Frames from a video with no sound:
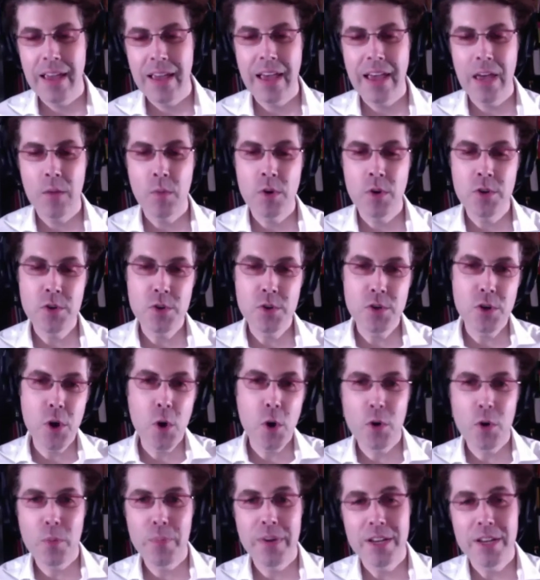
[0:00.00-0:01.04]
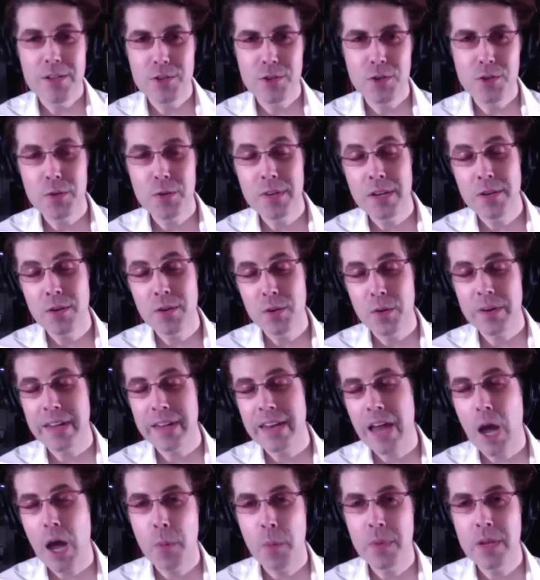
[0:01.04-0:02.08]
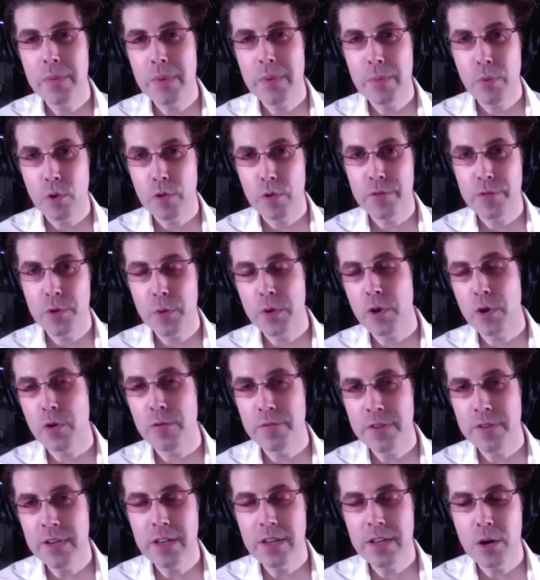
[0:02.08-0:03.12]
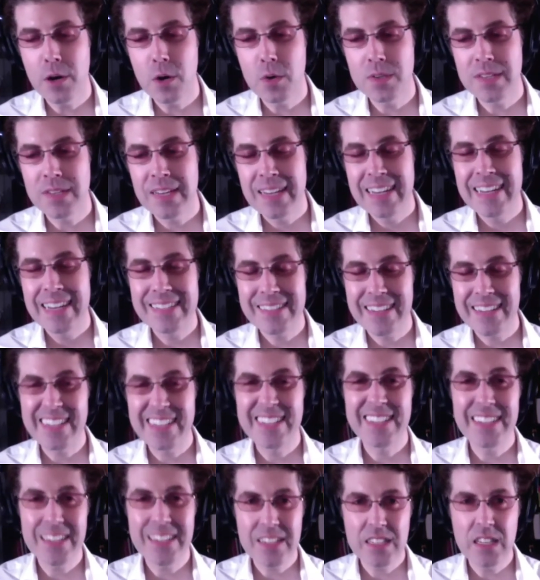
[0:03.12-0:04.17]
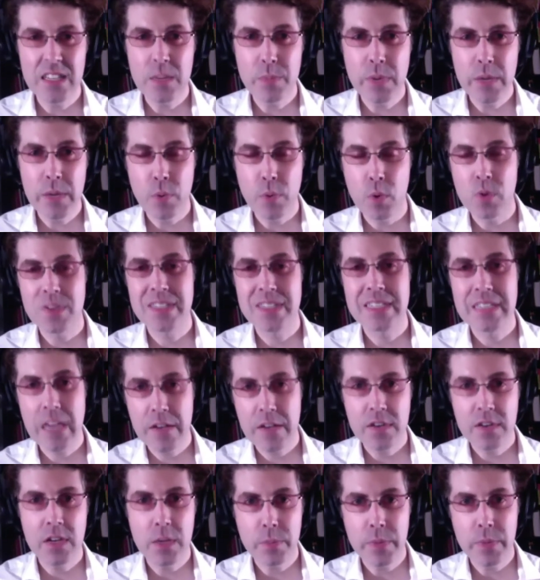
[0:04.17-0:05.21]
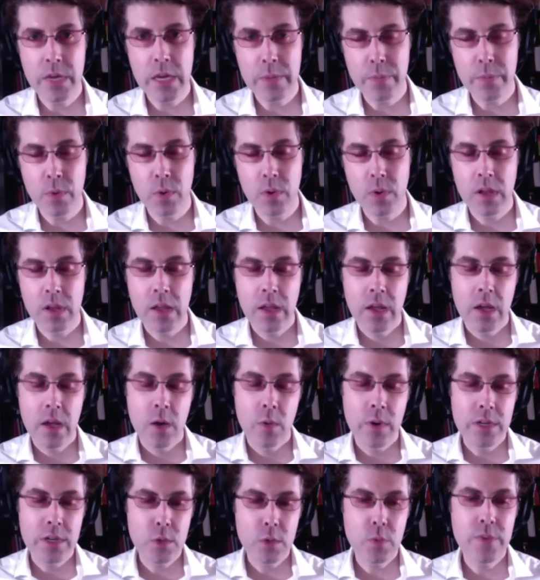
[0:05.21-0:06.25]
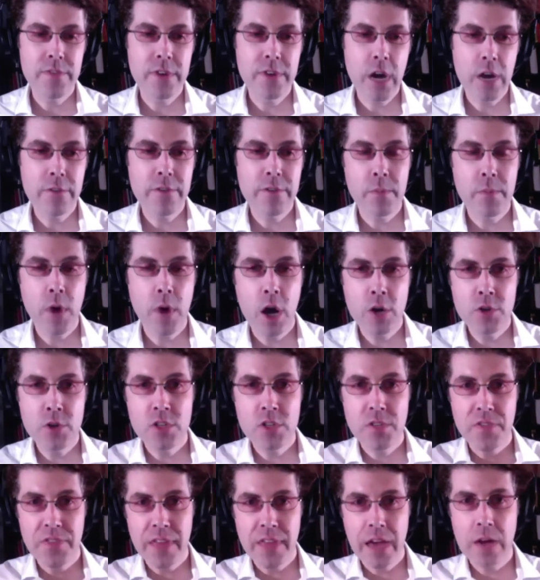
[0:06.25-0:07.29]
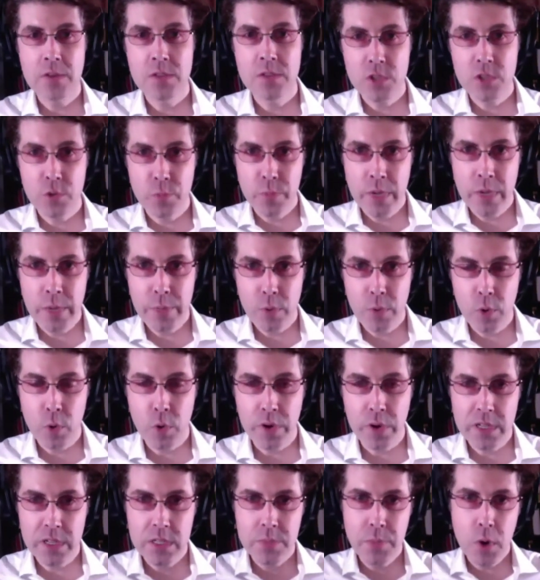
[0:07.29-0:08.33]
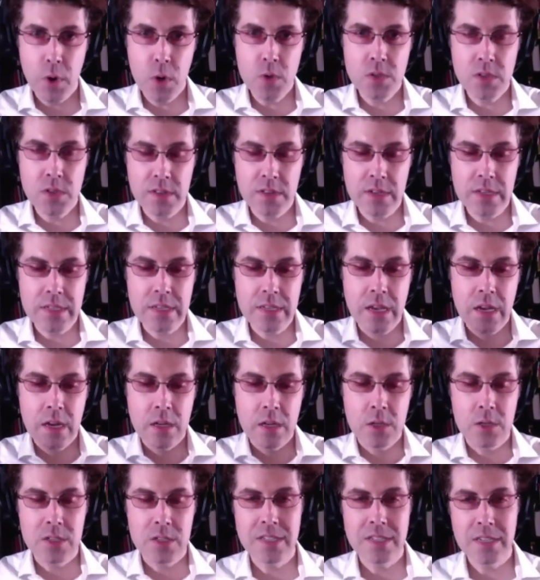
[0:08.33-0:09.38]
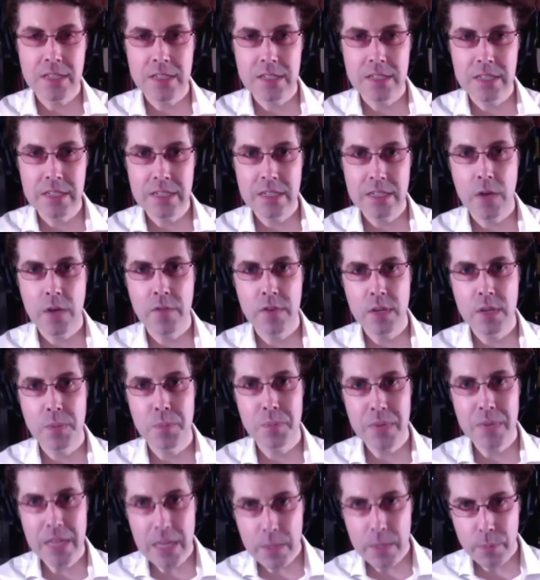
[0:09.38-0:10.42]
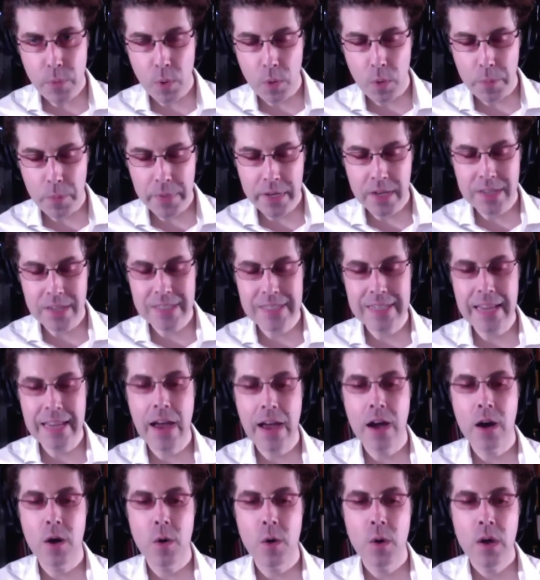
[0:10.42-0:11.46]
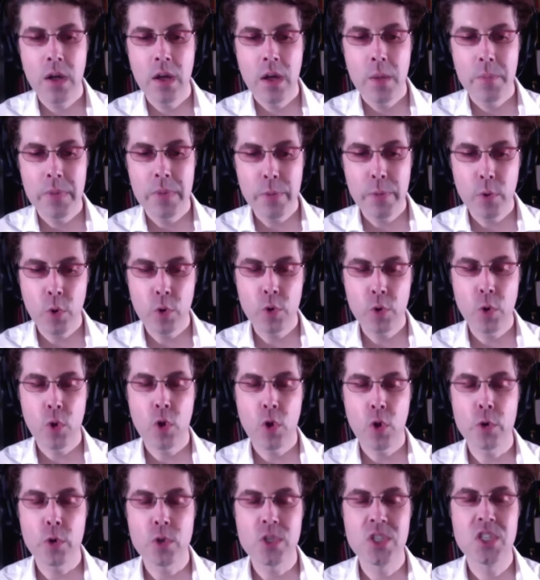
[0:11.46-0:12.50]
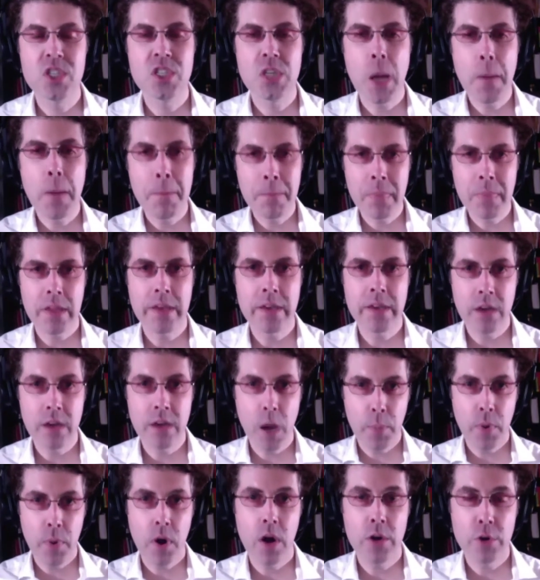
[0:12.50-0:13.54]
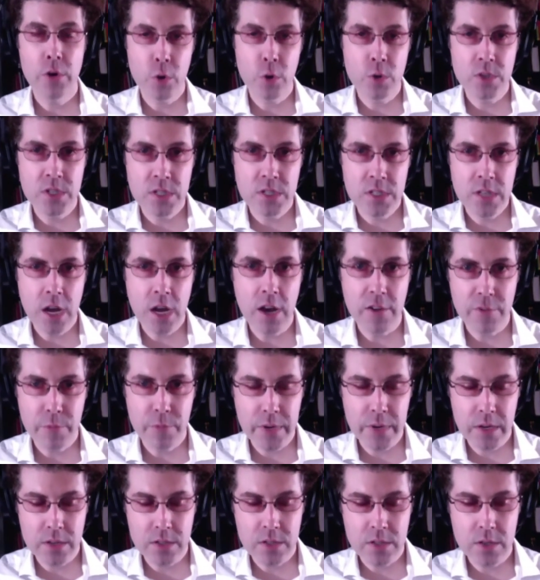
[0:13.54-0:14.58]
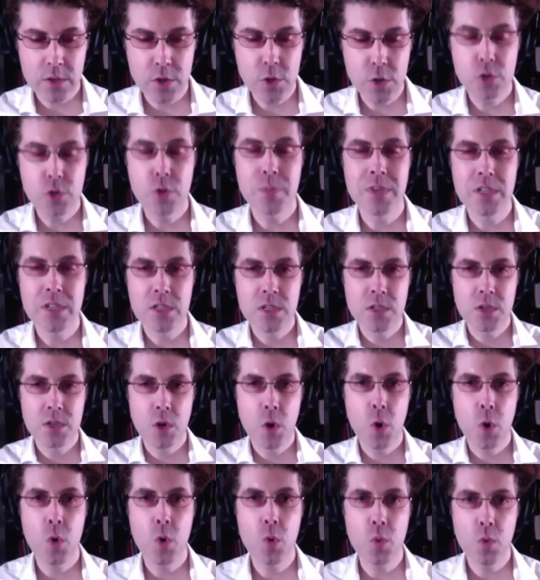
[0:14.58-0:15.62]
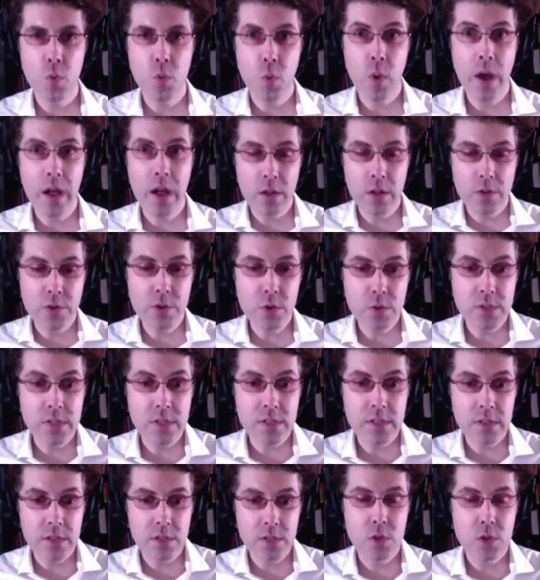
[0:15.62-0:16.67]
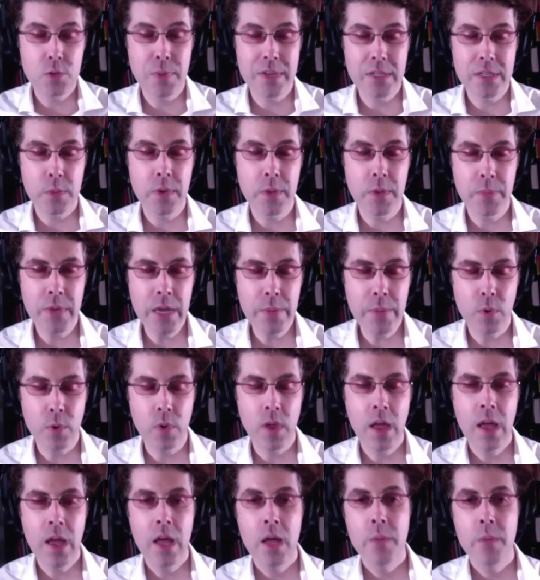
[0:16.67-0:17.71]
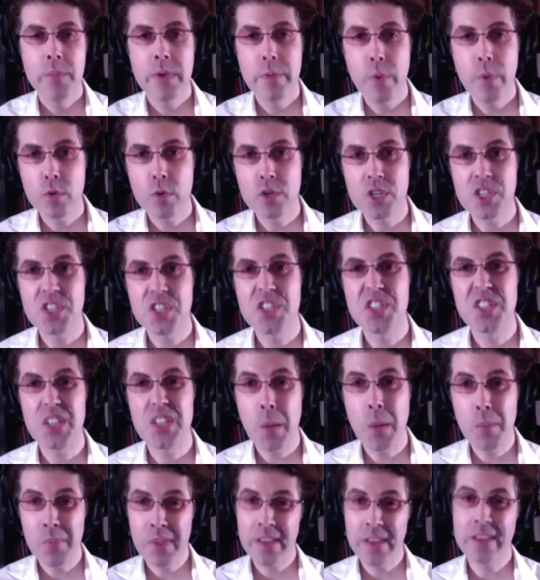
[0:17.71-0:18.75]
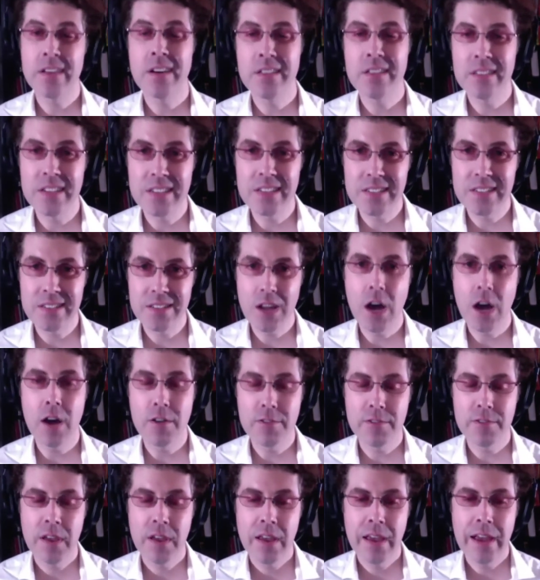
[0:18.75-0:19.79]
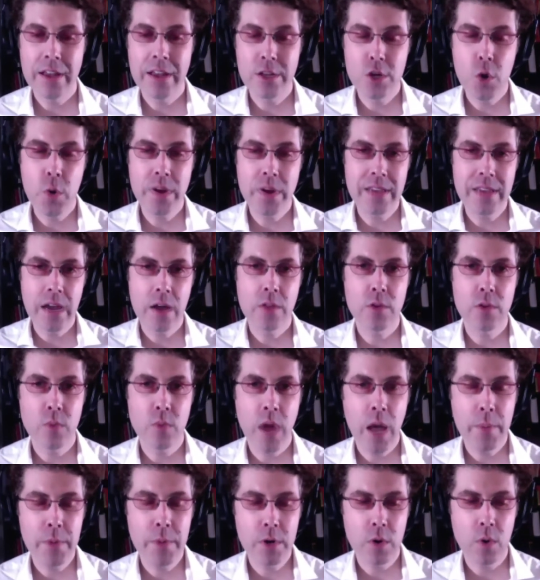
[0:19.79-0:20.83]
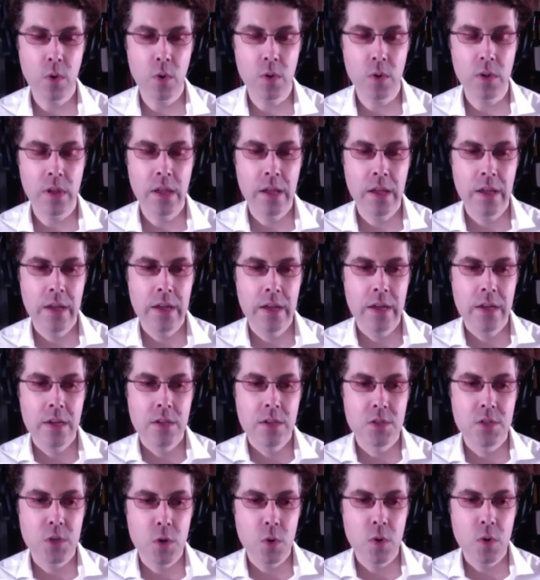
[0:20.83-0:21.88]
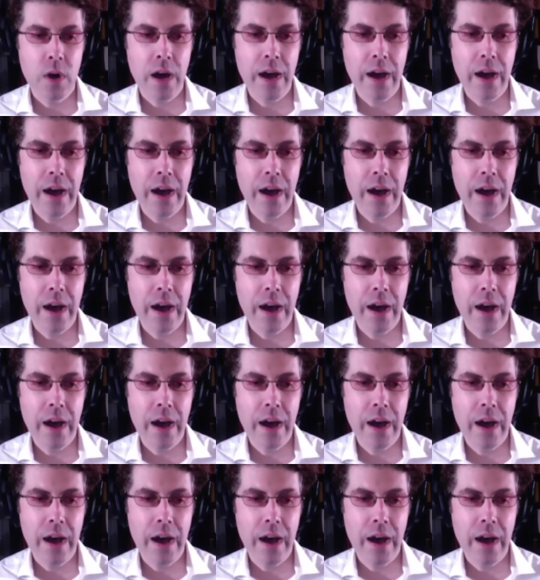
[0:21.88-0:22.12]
And when you go to BitChute and you look at how many people are viewing her videos, it's like 60 people, 70 people, right? So we've gone from hundreds of thousands of people who are exposed to this to 60, 70 people, because now people are no longer stumbling upon her stuff because YouTube is so well used. It's used by so many people. People were just stumbling on this stuff and going down the rabbit hole. So I